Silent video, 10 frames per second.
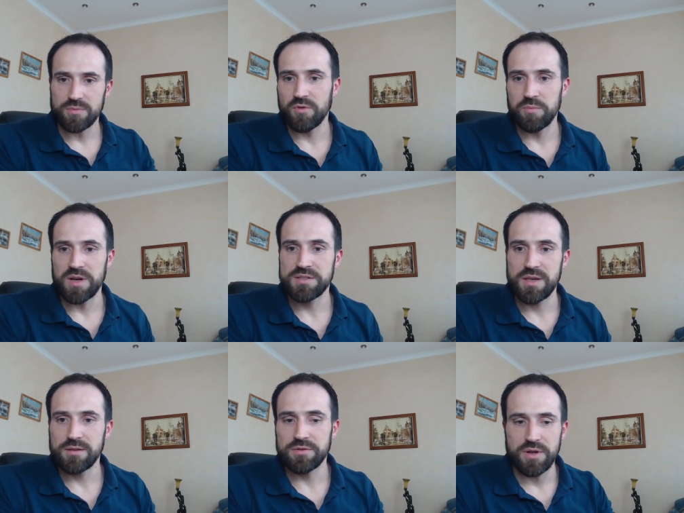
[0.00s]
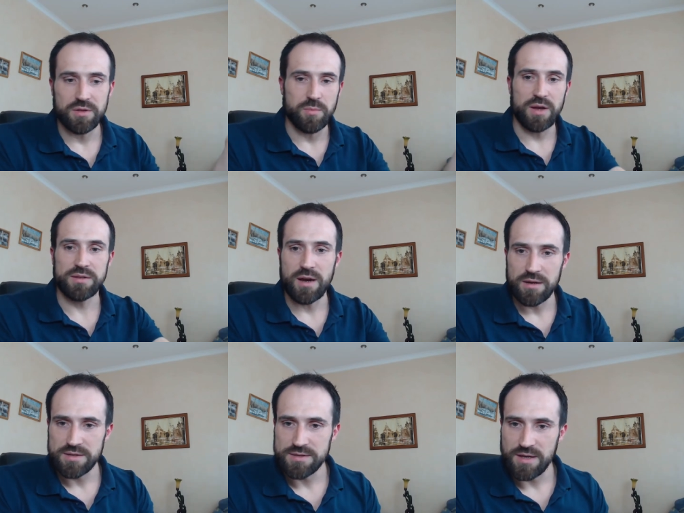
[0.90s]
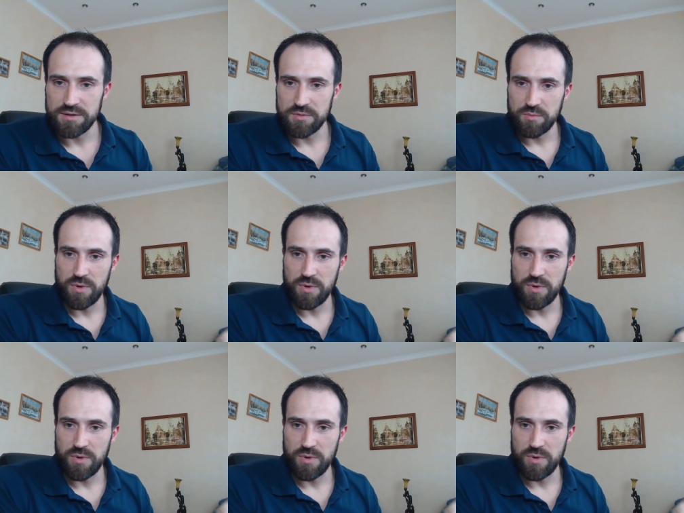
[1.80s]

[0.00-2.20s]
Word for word: of my salary and my targets set